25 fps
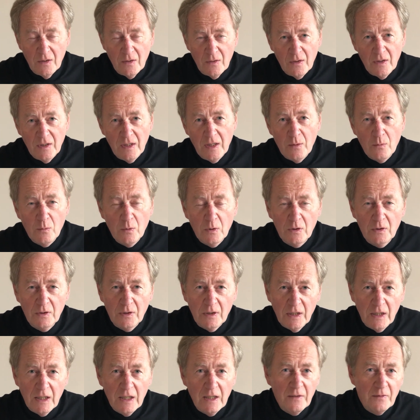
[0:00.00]
that he
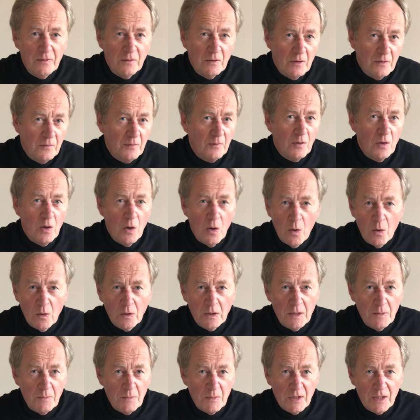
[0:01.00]
wouldn't even have
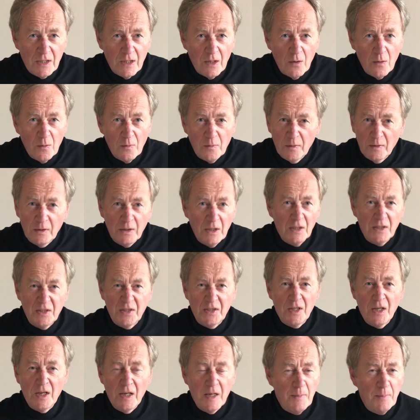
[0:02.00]
called himself a
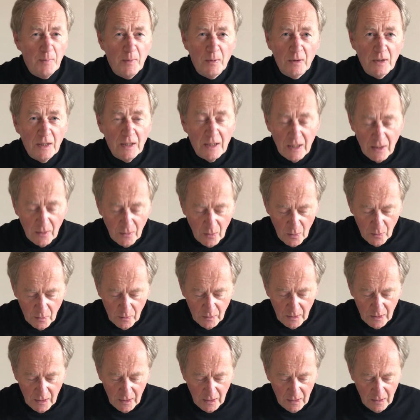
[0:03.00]
disciple any
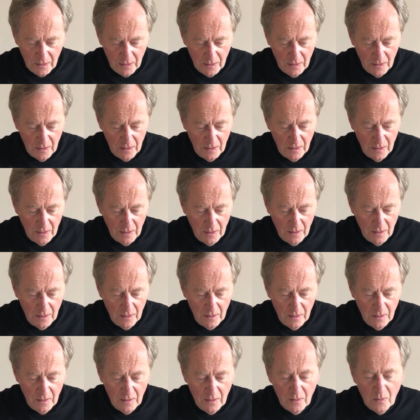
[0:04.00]
longer?
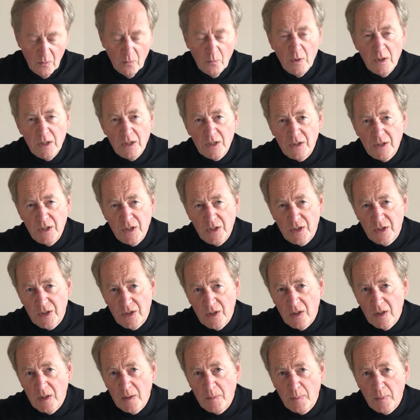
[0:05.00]
Which
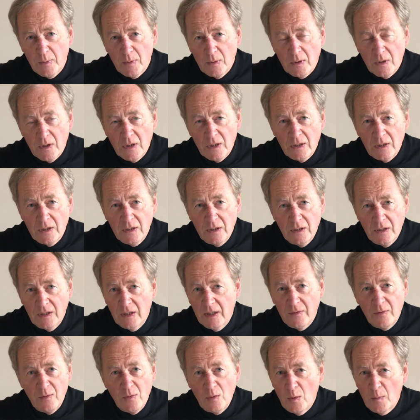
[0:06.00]
disciple had
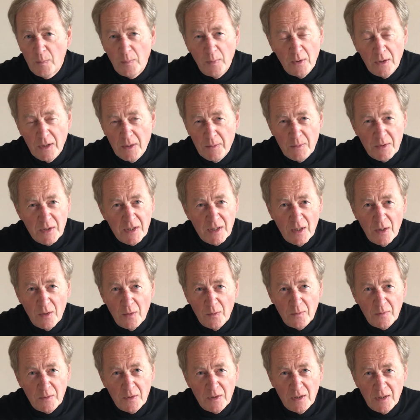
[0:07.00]
given up on
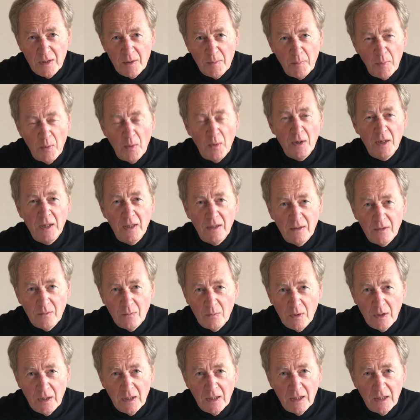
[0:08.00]
himself to the point
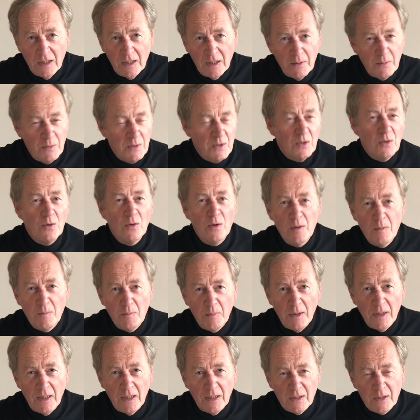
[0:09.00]
where he was going
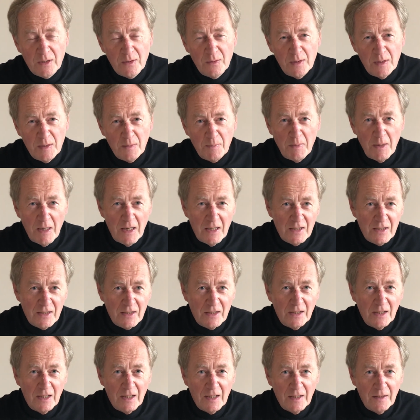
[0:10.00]
back to his
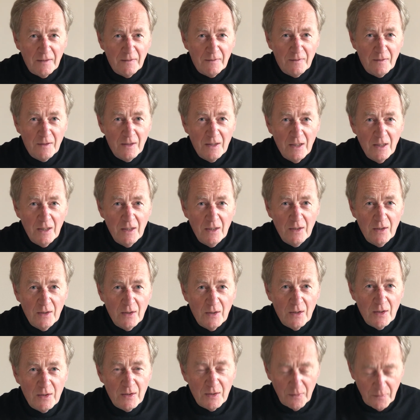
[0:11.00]
past life
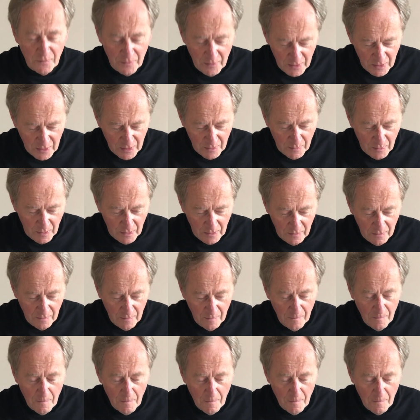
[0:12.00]
as a fisherman?